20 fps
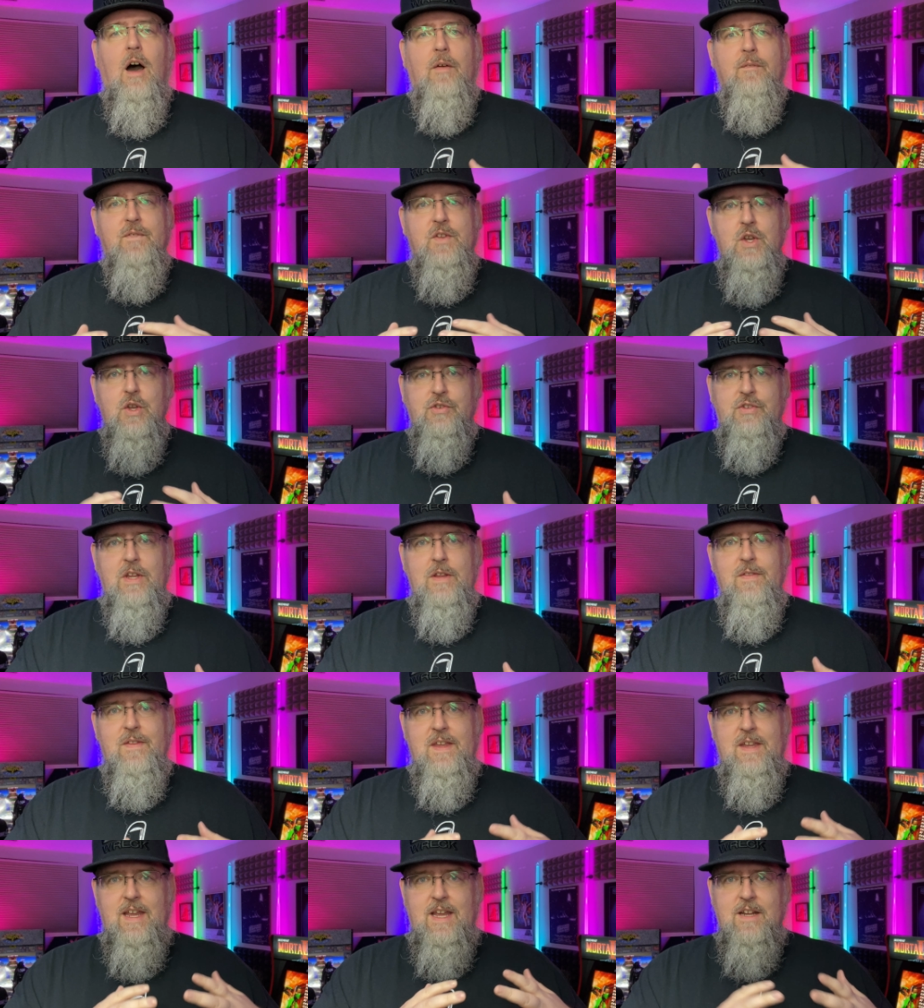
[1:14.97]
using
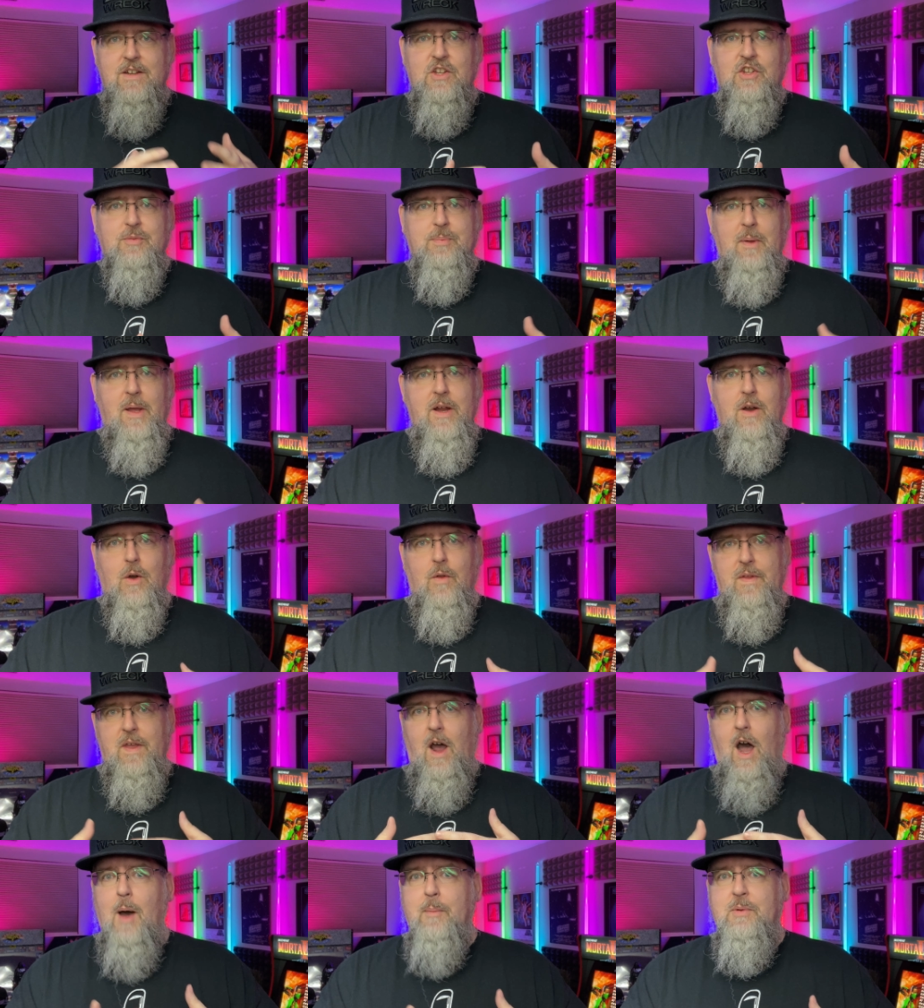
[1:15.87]
the in-display or
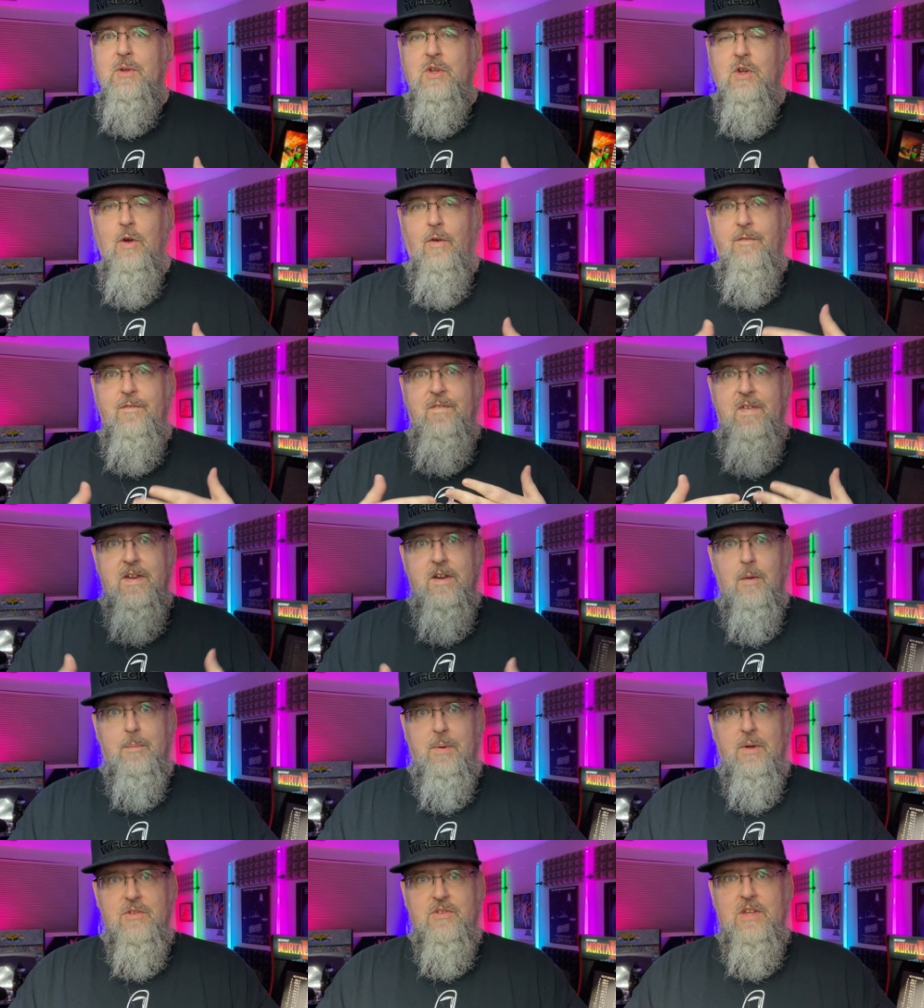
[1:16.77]
the optical
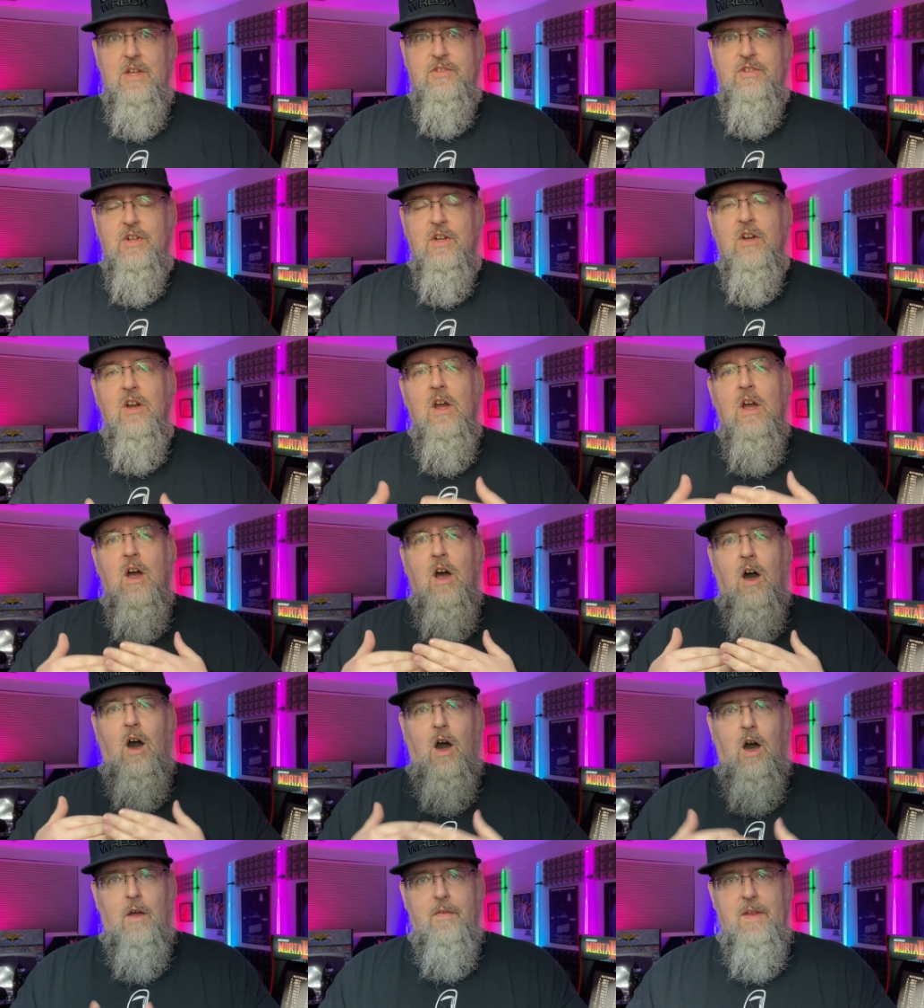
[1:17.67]
fingerprint sensor
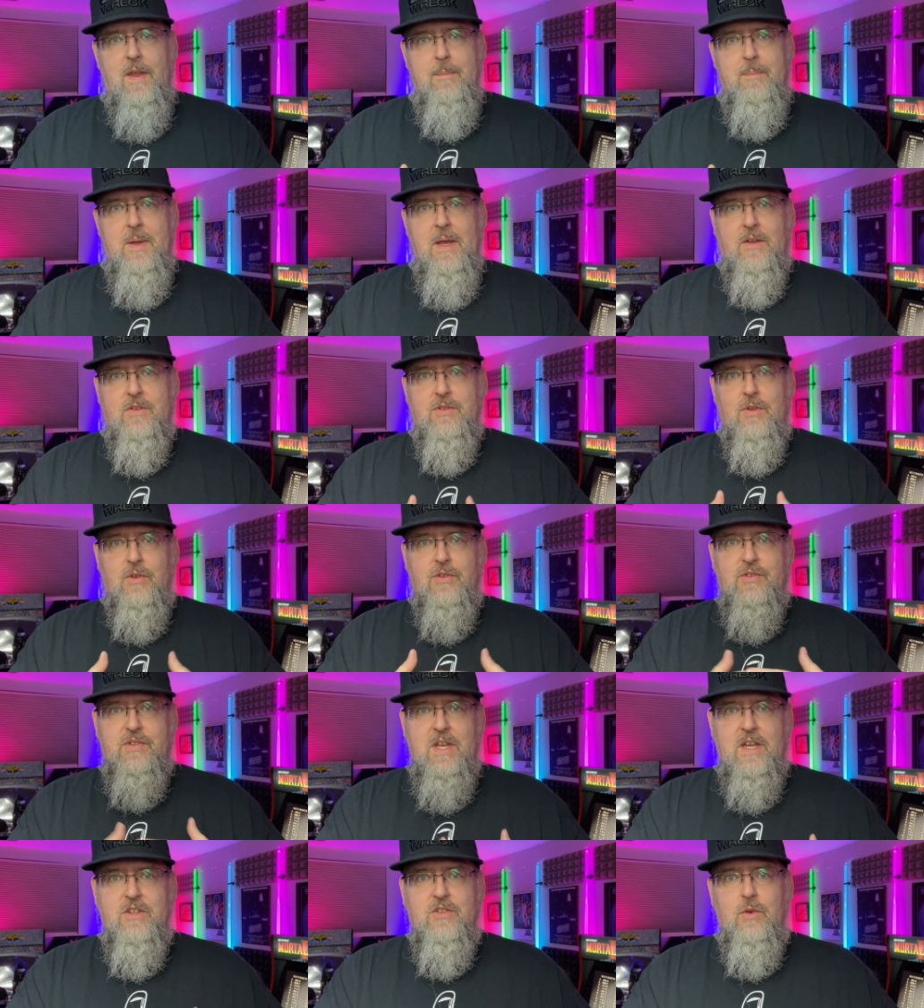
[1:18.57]
on the Pixel
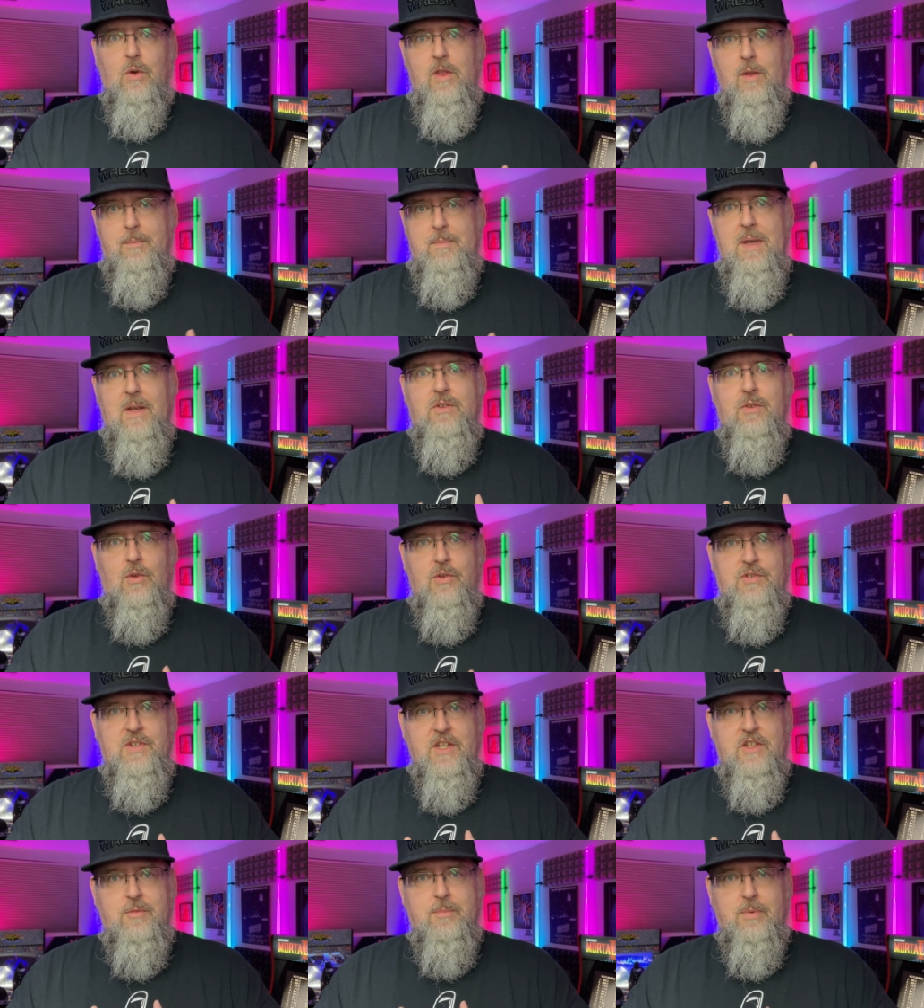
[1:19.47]
6 or the Pixel
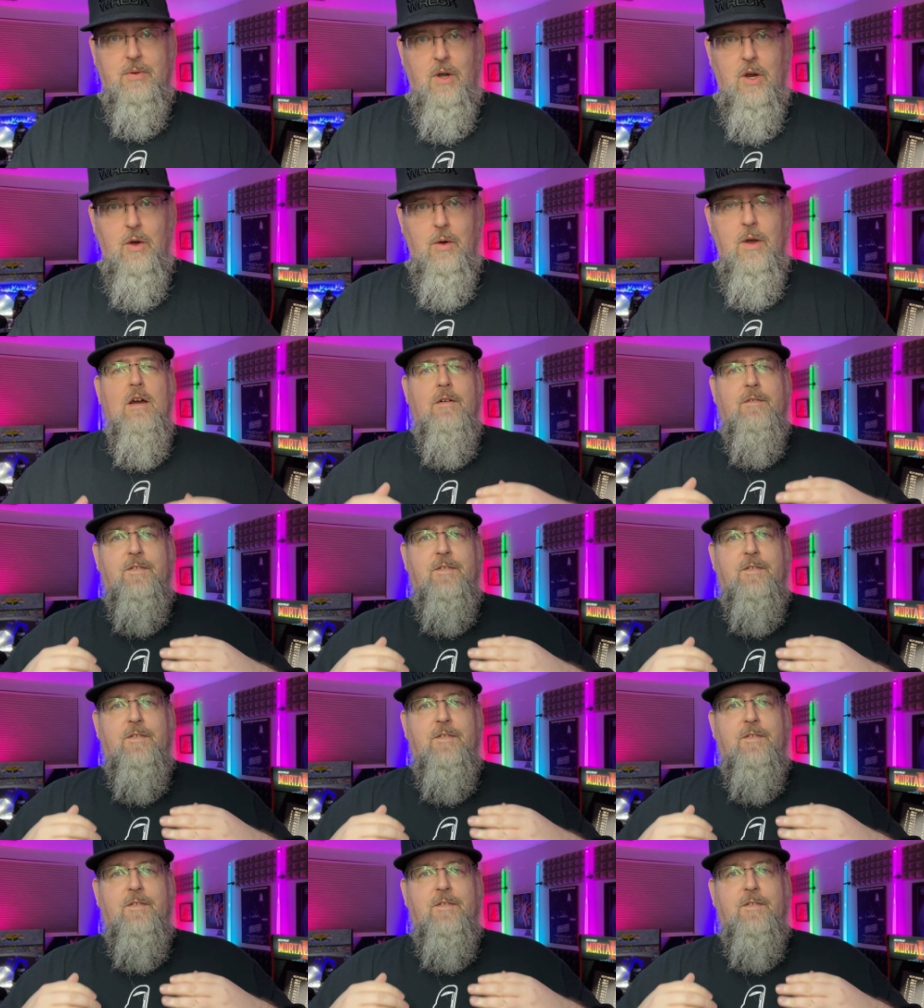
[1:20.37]
6 Pro.